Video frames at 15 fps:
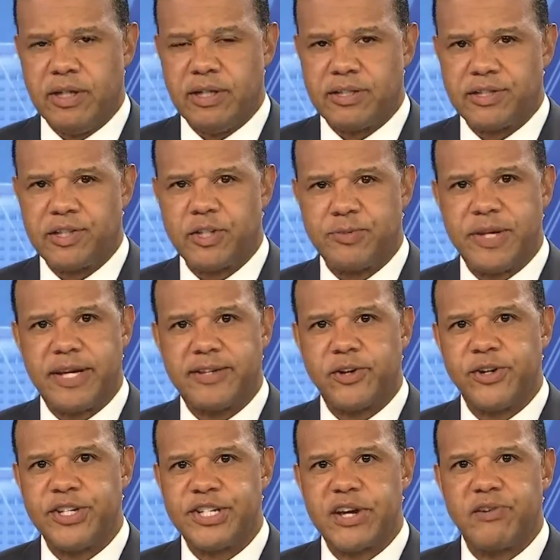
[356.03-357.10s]

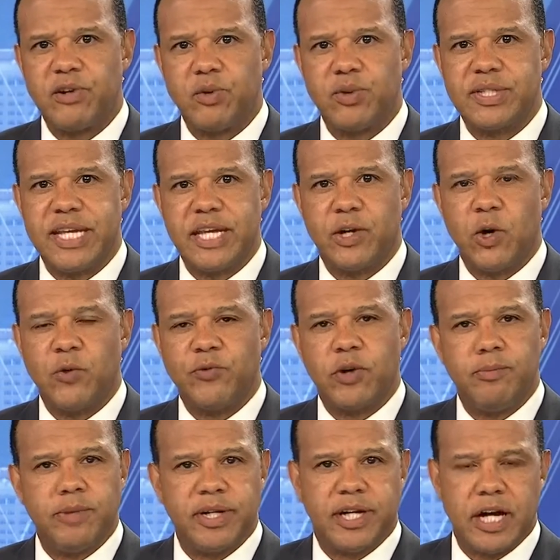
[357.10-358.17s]
attorney general will take
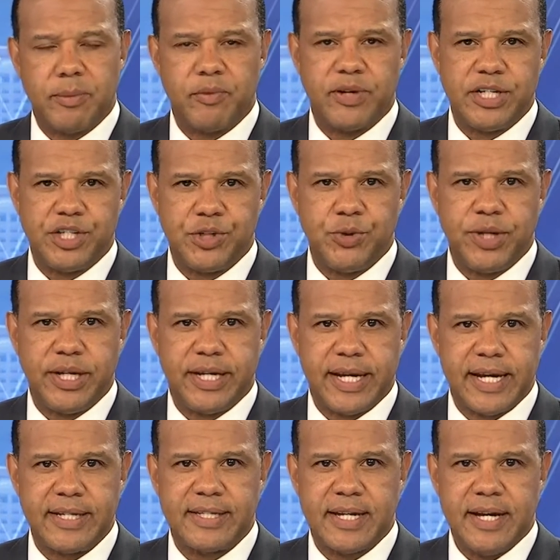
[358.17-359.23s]
over a Montgomery shooting
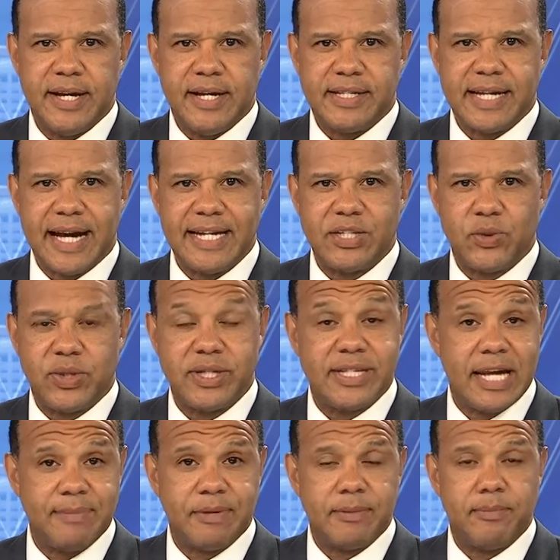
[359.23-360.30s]
case tied to an
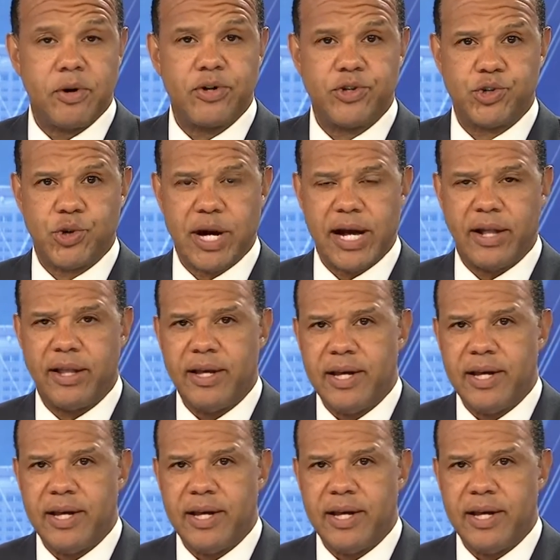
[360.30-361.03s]
attempted murder trial.